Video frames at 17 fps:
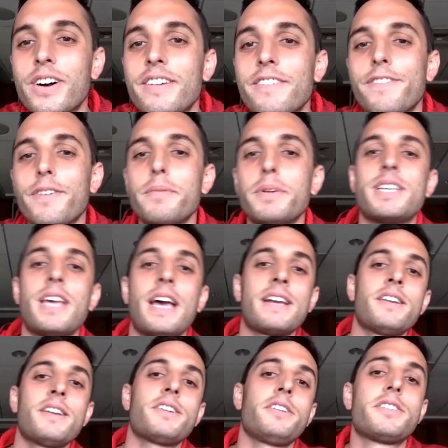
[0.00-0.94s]
From a
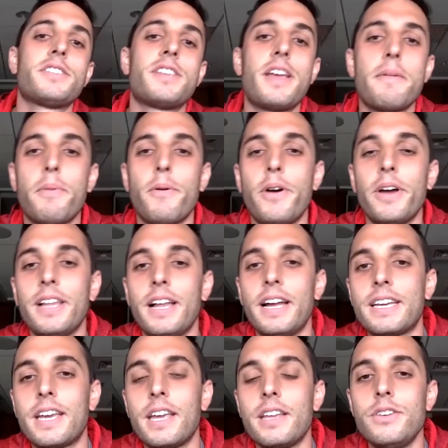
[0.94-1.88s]
technical standpoint,
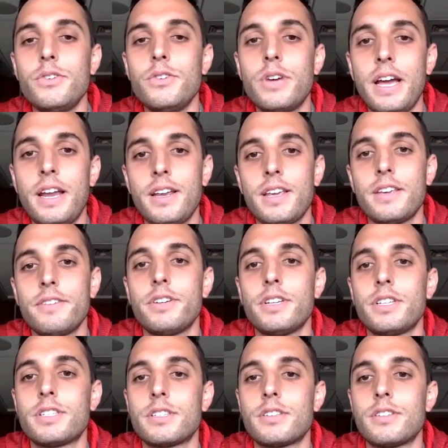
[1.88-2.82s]
like, can you kind of give
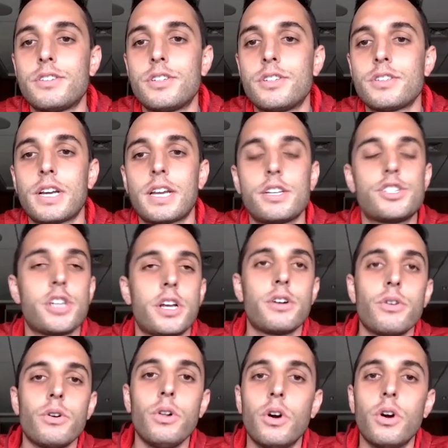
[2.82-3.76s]
us just like a
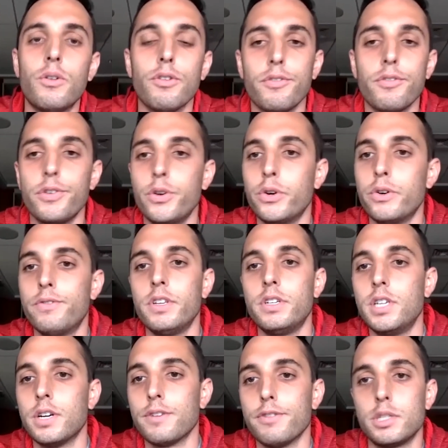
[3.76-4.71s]
general overview of the
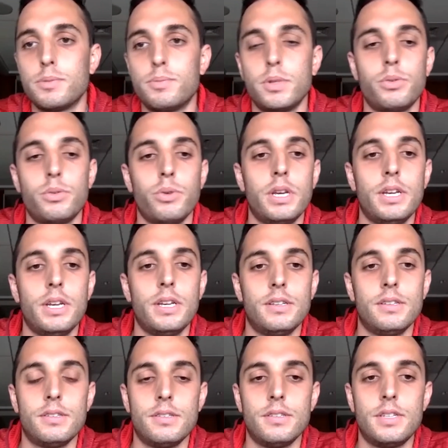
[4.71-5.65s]
difference between
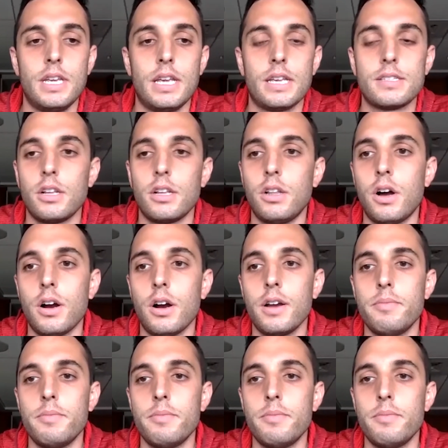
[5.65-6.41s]
DSLR and